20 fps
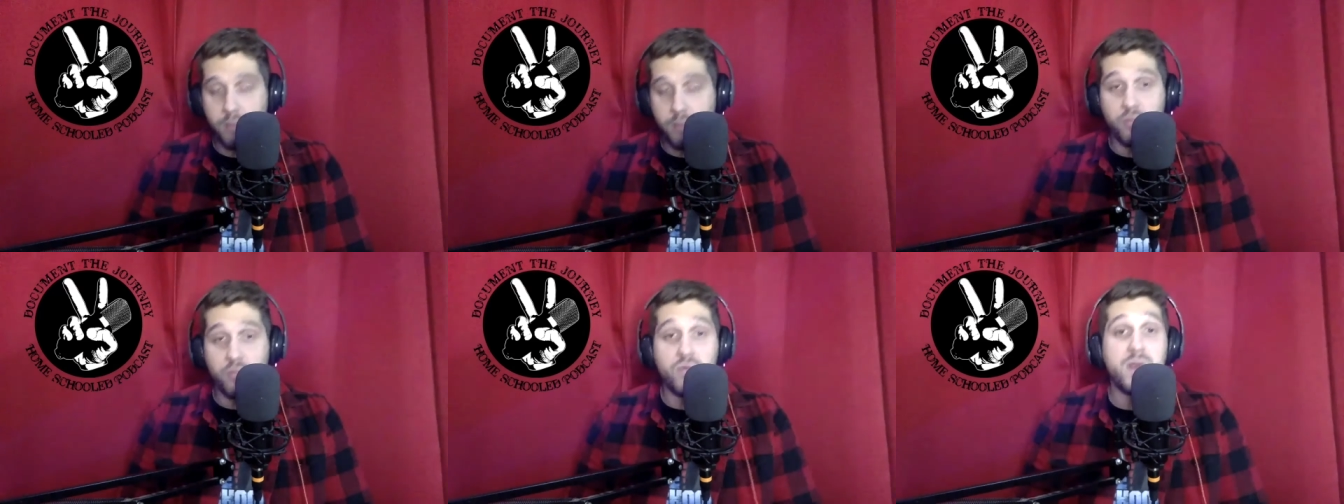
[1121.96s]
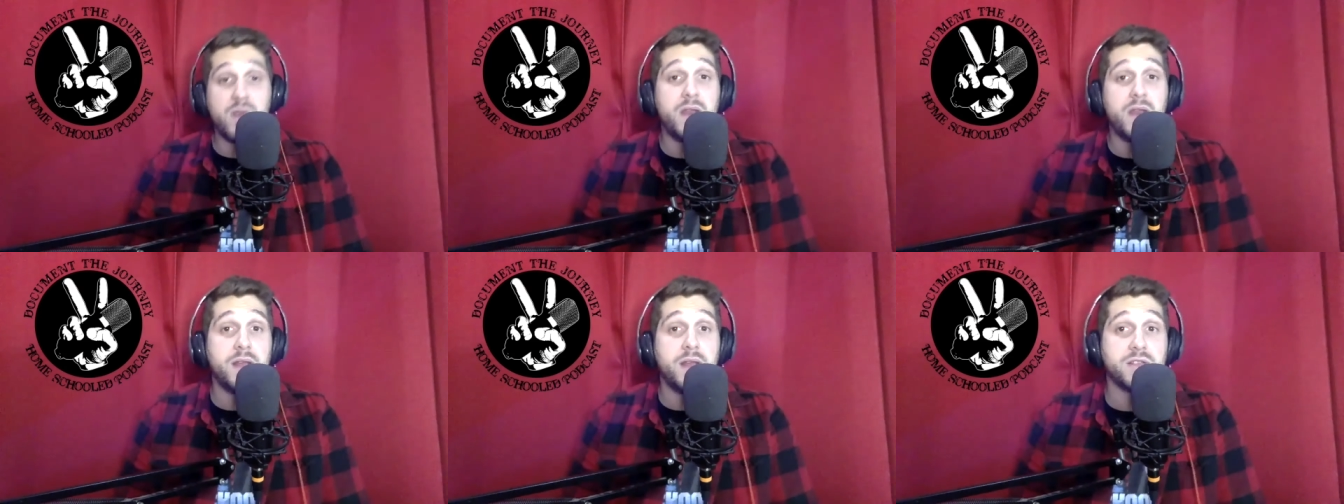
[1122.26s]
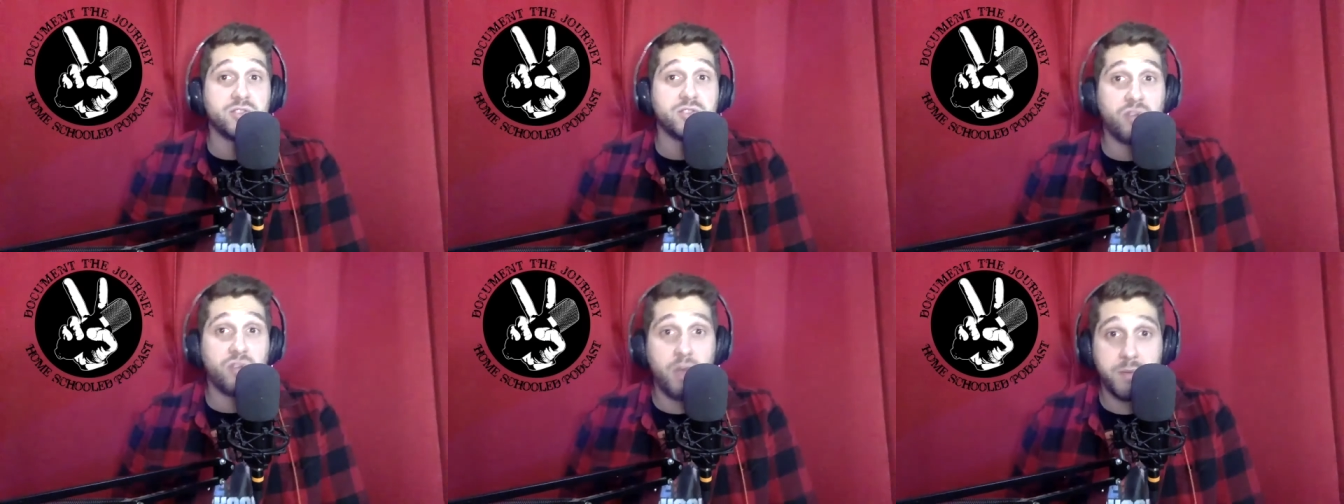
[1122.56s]
Reading
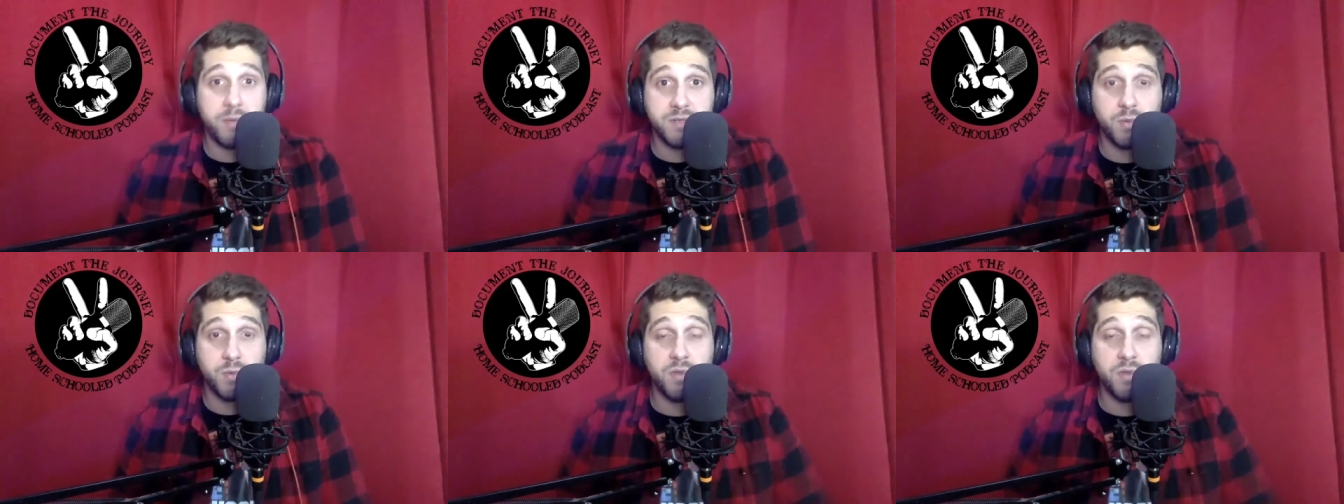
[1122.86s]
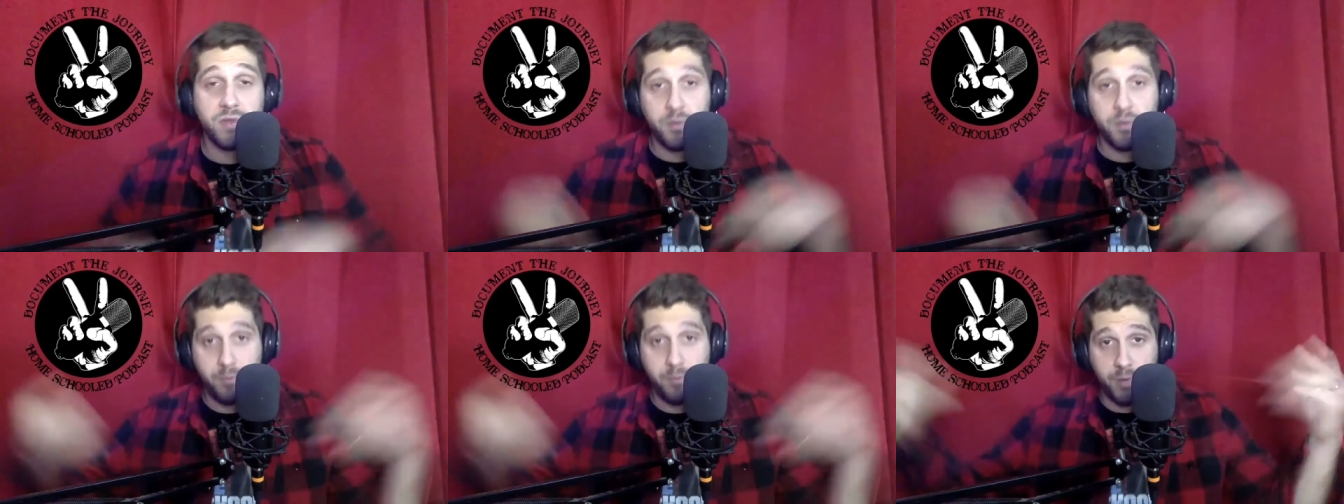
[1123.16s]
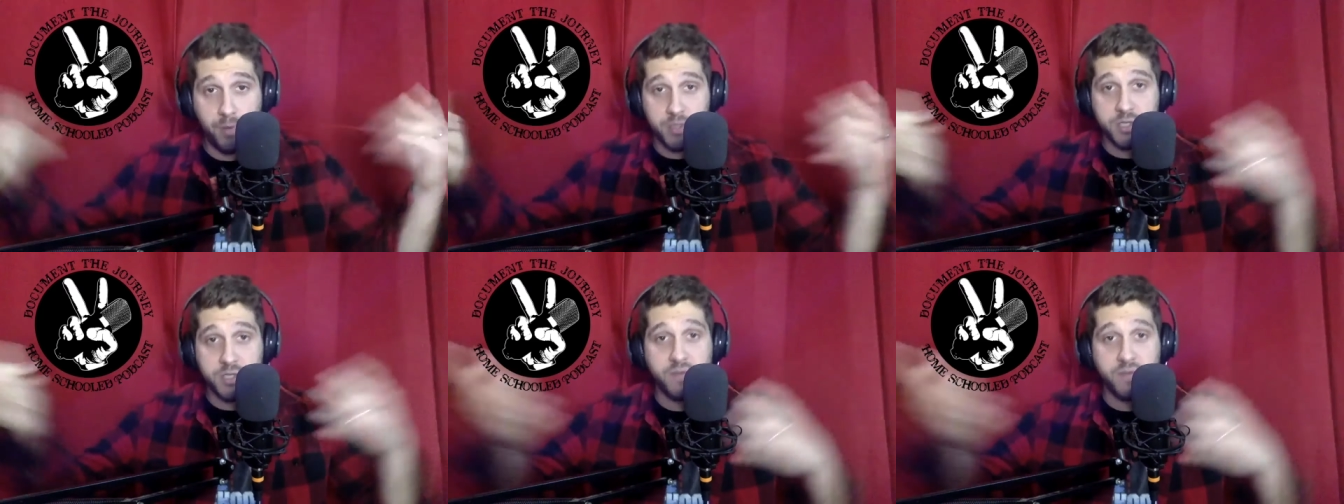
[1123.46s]
scripts with a
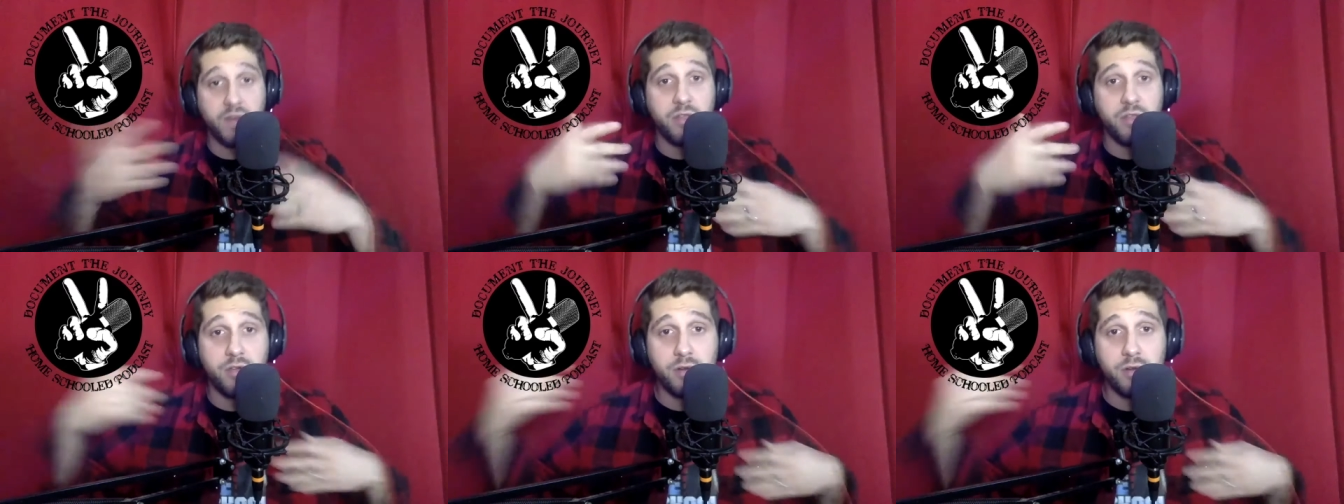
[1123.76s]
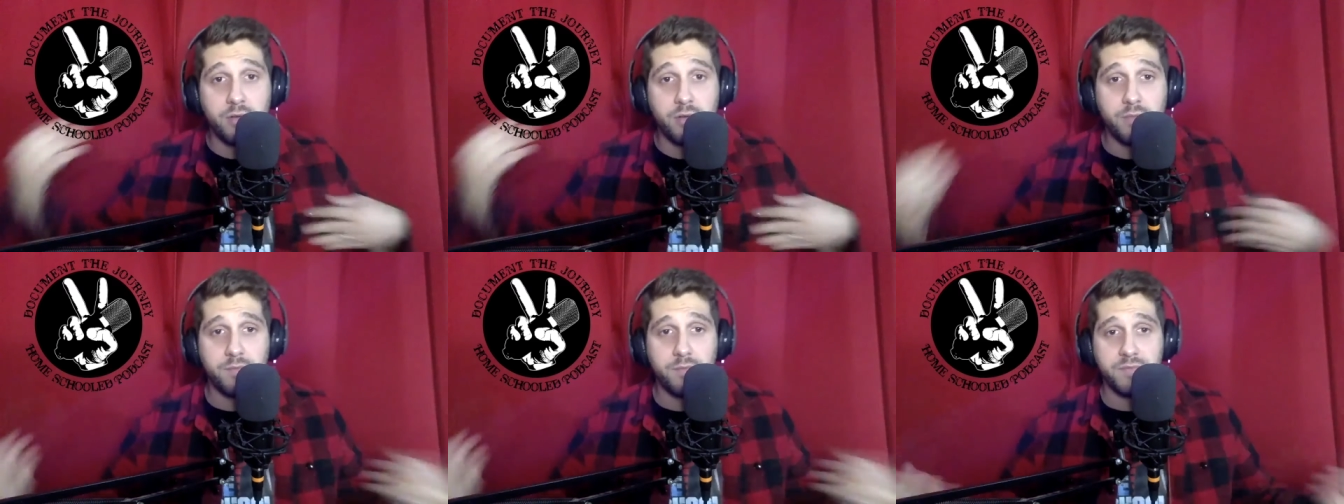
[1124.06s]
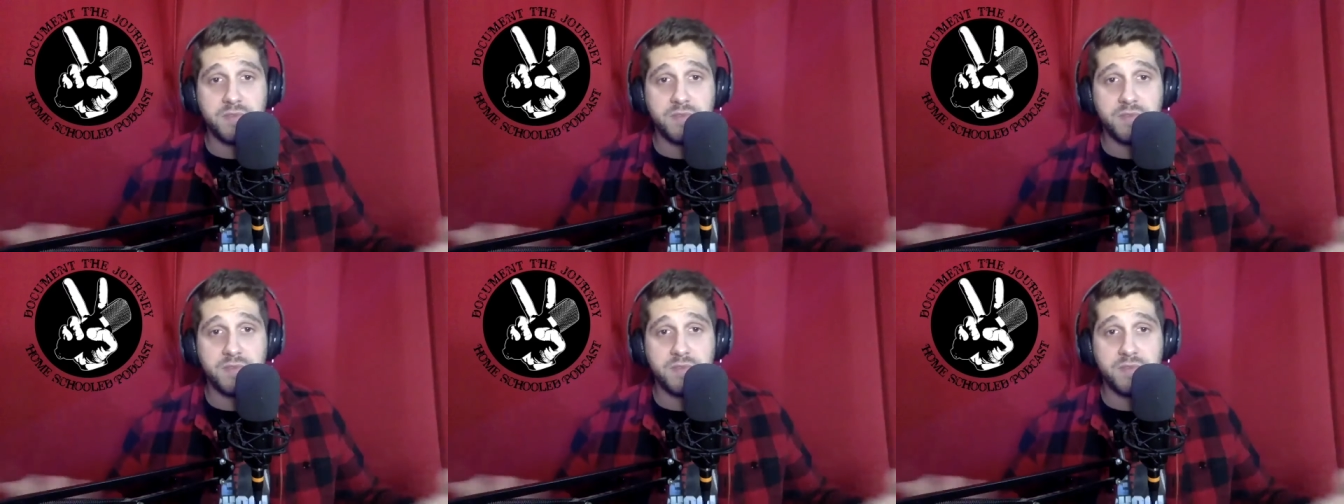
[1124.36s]
bunch of other